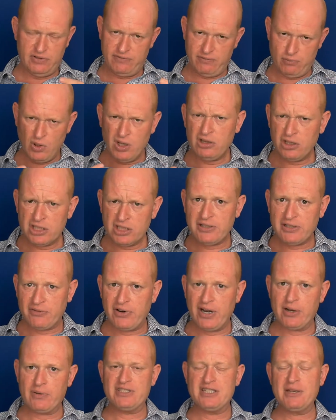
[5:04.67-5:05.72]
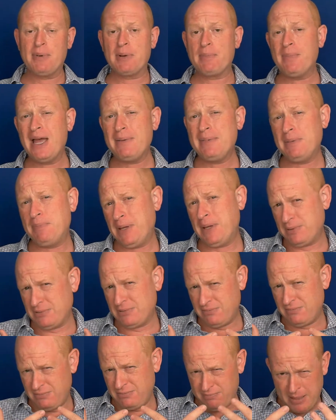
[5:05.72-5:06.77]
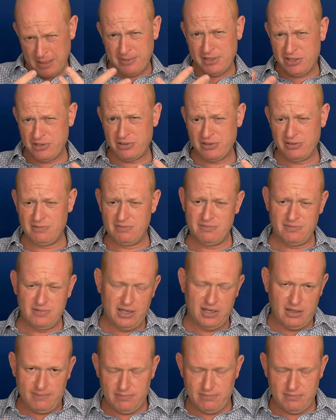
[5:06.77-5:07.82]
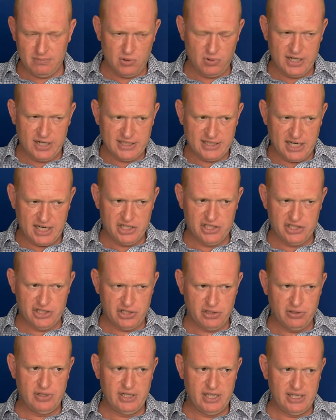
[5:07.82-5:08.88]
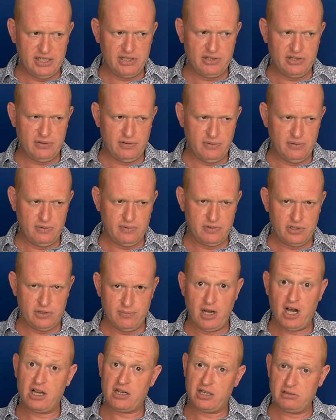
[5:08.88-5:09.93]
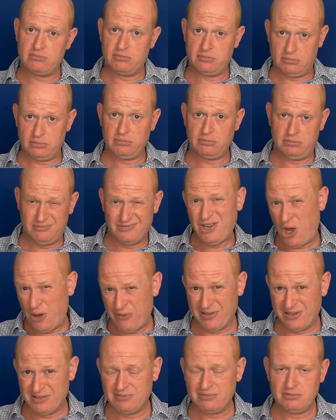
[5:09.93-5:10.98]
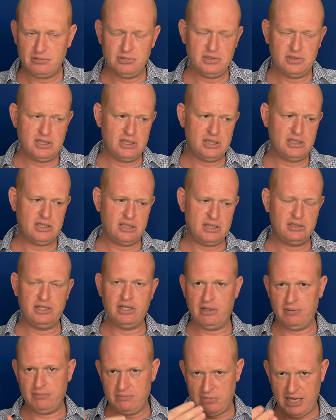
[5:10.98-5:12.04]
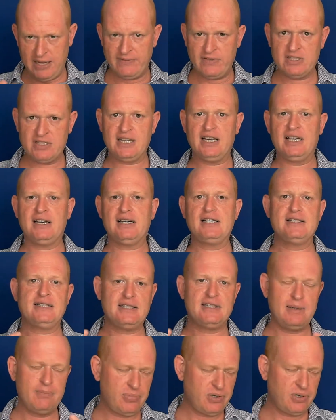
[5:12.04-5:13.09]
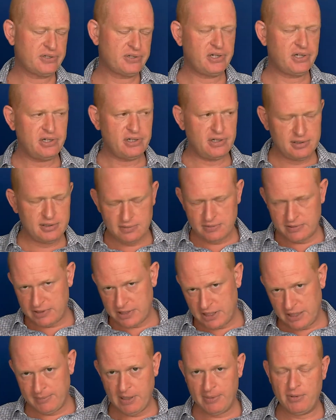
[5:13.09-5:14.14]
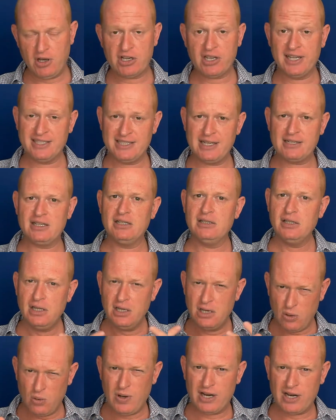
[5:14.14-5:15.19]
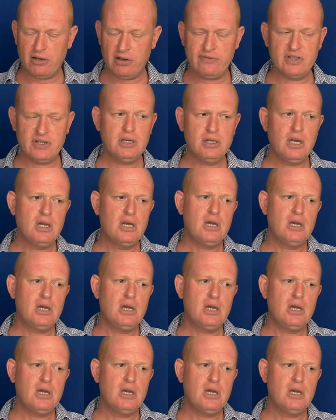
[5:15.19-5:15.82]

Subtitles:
well, look at the frequency, but maybe people, maybe certain, you know, organizations do need to market often, you know, advertise in postcards, email marketing, etc., quite often.